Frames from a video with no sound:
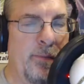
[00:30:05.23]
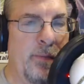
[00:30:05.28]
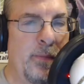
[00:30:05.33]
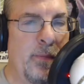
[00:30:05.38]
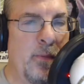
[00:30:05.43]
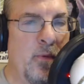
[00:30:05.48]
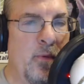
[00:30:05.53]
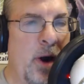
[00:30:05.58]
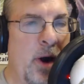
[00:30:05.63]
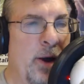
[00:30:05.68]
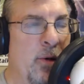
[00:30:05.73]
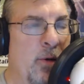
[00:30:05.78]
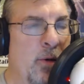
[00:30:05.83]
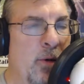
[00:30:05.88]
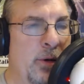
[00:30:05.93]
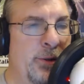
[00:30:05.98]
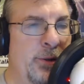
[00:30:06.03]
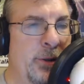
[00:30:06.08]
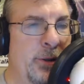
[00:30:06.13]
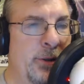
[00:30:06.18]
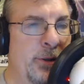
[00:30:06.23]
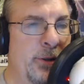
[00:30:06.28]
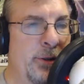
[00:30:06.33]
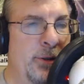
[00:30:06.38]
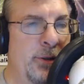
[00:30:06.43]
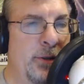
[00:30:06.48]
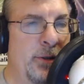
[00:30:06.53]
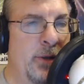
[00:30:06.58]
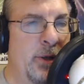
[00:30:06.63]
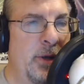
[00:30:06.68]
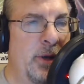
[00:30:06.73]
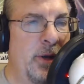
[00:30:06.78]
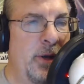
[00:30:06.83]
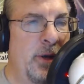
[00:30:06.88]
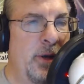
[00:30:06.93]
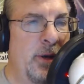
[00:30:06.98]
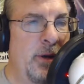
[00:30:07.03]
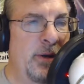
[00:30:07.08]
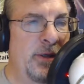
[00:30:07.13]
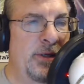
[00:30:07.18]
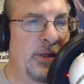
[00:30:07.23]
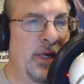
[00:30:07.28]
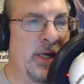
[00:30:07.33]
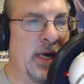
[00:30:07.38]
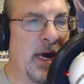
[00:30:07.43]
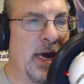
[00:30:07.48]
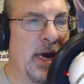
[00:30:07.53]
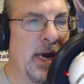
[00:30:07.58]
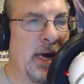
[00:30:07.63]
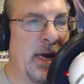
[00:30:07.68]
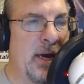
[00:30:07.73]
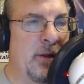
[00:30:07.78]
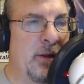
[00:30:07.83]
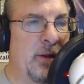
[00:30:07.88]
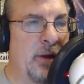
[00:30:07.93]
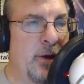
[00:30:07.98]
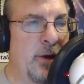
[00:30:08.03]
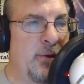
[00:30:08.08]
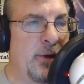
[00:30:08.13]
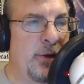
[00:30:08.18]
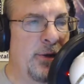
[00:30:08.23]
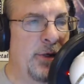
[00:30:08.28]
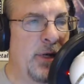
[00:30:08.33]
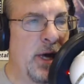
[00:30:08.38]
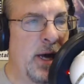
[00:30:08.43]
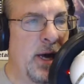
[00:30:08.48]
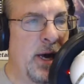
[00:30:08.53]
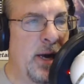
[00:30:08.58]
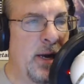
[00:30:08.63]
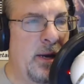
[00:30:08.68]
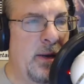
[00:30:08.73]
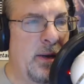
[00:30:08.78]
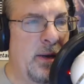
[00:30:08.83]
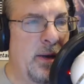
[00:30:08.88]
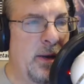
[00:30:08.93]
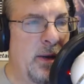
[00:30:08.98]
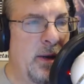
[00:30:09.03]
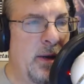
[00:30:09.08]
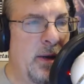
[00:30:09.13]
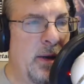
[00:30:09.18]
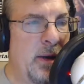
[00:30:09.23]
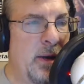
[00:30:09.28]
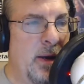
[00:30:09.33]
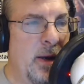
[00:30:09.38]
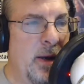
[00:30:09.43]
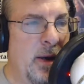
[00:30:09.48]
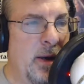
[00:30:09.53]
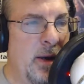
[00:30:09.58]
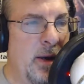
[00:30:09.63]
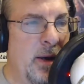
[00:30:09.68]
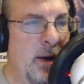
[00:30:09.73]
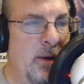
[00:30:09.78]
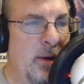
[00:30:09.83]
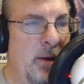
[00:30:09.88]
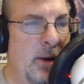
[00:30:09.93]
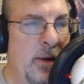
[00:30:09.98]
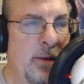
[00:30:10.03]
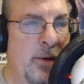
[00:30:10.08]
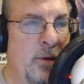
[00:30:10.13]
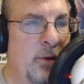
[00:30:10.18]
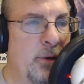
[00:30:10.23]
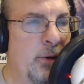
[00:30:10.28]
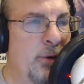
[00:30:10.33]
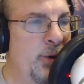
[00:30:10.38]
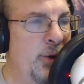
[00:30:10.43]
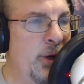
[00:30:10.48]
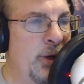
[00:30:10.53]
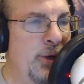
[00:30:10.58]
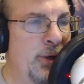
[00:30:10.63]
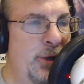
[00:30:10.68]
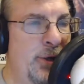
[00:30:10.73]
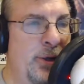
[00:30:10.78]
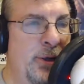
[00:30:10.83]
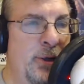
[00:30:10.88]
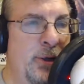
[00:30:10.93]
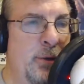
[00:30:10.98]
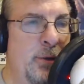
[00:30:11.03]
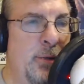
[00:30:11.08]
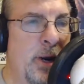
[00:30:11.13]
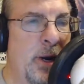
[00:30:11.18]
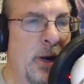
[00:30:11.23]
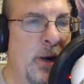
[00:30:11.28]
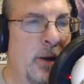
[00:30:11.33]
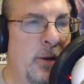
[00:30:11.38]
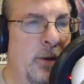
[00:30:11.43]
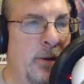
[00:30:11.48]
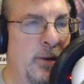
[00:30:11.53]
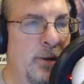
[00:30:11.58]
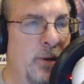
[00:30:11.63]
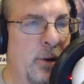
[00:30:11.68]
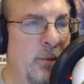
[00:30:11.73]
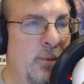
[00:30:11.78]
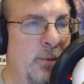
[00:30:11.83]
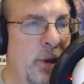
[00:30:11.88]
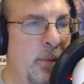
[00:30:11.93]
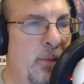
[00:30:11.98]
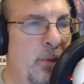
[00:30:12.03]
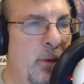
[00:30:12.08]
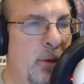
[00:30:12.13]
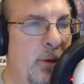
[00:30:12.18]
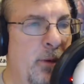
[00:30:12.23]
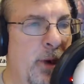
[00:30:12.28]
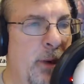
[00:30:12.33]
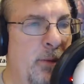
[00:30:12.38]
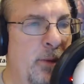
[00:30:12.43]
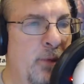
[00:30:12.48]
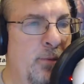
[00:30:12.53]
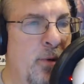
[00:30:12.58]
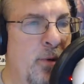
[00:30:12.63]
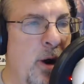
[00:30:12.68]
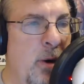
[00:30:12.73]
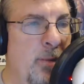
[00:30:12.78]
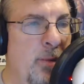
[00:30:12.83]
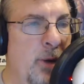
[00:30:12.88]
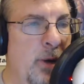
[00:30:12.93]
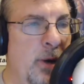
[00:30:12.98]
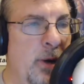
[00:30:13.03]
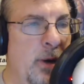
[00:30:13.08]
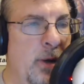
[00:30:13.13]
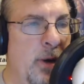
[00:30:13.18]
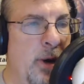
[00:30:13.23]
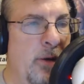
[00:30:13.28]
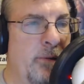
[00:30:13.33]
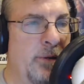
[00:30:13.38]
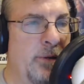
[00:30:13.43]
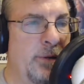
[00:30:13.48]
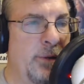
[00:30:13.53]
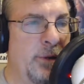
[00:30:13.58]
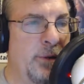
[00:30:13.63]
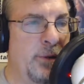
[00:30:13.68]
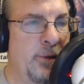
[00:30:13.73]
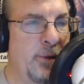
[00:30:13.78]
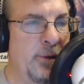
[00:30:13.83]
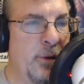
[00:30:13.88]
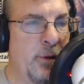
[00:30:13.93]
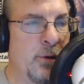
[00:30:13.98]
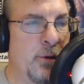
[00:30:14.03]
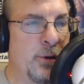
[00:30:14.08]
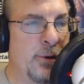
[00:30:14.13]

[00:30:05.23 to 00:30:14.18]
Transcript: ride horses, ski in the countryside. And the only restriction is that you may not disturb people or damage property, obviously, disturb